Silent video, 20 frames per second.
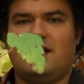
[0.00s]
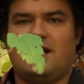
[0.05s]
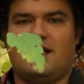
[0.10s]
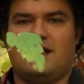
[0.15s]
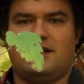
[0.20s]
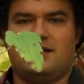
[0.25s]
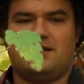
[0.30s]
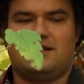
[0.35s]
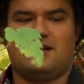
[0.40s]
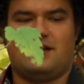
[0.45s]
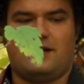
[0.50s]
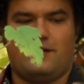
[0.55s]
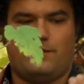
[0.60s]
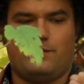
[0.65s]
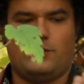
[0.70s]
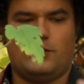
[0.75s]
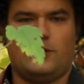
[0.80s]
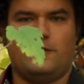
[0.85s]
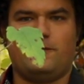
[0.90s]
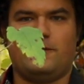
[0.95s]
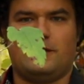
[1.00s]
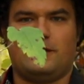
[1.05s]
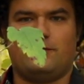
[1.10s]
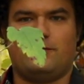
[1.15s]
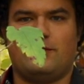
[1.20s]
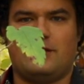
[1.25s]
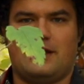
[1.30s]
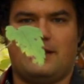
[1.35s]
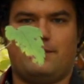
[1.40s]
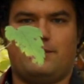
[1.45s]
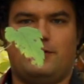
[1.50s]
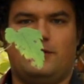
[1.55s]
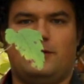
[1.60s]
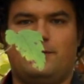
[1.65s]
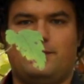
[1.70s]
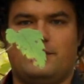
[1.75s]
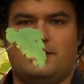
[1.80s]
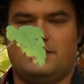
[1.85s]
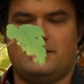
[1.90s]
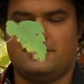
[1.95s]
and it's kind of perfect for that
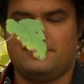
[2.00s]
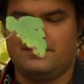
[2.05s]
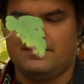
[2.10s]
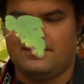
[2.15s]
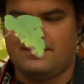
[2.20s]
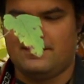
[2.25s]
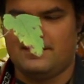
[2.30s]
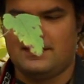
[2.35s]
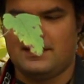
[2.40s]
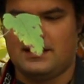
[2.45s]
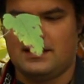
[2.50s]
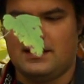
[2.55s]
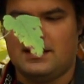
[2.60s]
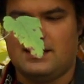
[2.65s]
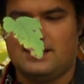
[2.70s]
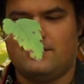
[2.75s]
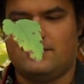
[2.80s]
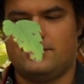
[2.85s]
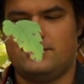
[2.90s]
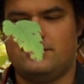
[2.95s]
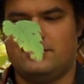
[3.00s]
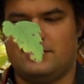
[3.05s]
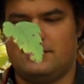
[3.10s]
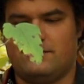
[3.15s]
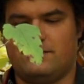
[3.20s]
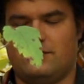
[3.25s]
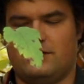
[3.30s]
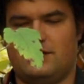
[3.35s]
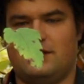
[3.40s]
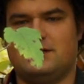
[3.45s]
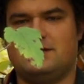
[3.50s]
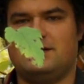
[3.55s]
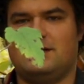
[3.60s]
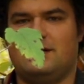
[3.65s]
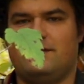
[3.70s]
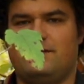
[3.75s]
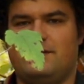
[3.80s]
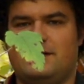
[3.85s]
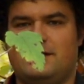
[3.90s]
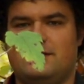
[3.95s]
purpose. If you're doing vlog
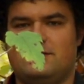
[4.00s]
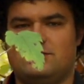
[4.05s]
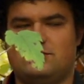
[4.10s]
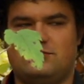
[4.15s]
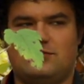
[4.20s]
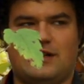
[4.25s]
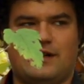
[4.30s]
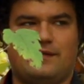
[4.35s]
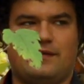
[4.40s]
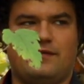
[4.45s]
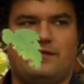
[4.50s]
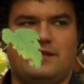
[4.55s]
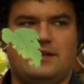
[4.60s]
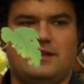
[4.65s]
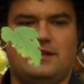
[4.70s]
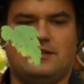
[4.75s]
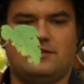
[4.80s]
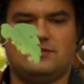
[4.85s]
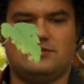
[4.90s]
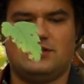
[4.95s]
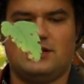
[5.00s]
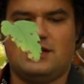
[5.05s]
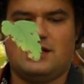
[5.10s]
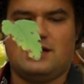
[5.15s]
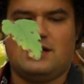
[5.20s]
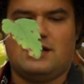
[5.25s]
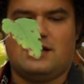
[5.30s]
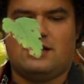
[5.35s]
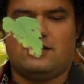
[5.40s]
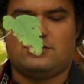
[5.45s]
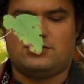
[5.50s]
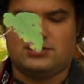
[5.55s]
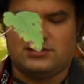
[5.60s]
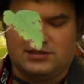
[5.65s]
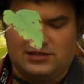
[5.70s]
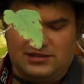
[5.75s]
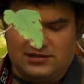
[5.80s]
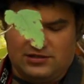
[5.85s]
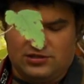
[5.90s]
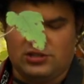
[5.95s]
style videos, travel videos, or just
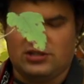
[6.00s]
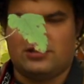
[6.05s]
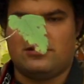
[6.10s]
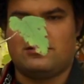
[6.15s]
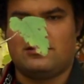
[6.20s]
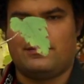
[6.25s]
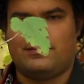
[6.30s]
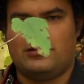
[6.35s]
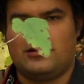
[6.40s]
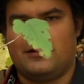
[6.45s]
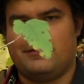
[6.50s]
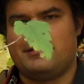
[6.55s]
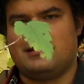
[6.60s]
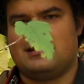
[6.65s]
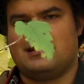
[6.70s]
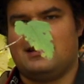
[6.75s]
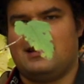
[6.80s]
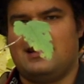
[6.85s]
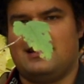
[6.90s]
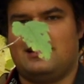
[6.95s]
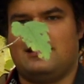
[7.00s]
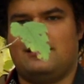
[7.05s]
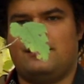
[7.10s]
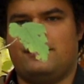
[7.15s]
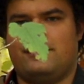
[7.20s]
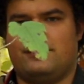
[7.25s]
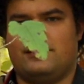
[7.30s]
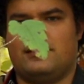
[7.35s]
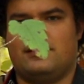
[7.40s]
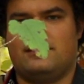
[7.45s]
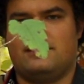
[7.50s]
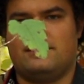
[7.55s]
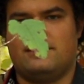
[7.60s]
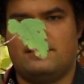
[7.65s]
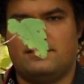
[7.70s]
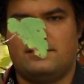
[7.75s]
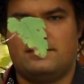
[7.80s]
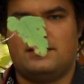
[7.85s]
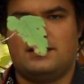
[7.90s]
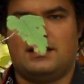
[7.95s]
need a general purpose lens for
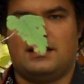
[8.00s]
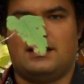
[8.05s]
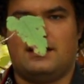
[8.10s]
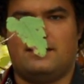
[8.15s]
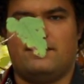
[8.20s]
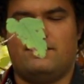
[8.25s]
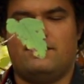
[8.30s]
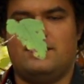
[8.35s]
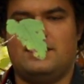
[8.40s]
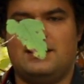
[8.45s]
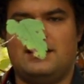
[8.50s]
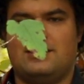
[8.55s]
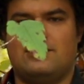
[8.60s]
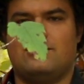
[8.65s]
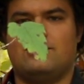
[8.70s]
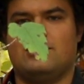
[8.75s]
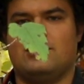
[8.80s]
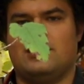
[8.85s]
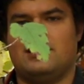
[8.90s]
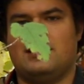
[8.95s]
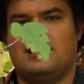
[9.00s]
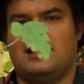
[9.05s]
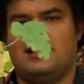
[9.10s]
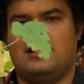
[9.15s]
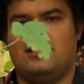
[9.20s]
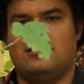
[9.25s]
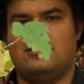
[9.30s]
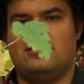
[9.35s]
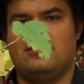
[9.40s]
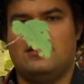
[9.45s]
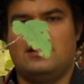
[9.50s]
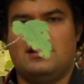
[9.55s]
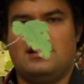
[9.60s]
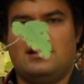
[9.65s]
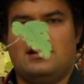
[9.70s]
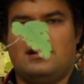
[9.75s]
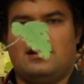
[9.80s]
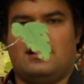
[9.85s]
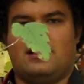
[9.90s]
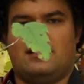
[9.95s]
video work, and you
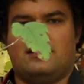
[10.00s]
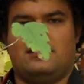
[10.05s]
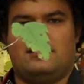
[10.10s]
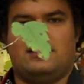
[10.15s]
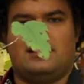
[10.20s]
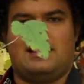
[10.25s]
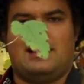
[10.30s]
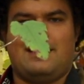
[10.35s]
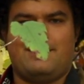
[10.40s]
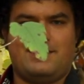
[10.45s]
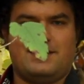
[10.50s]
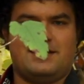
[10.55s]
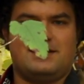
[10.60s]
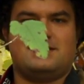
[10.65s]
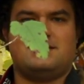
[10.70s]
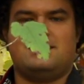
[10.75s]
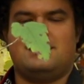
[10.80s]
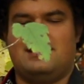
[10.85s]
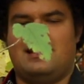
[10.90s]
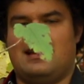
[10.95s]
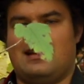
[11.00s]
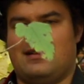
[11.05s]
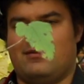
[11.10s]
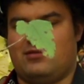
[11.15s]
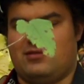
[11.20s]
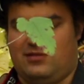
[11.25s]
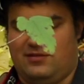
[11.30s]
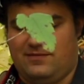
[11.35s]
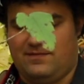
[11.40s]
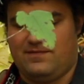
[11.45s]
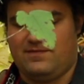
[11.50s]
on an APS-C camera,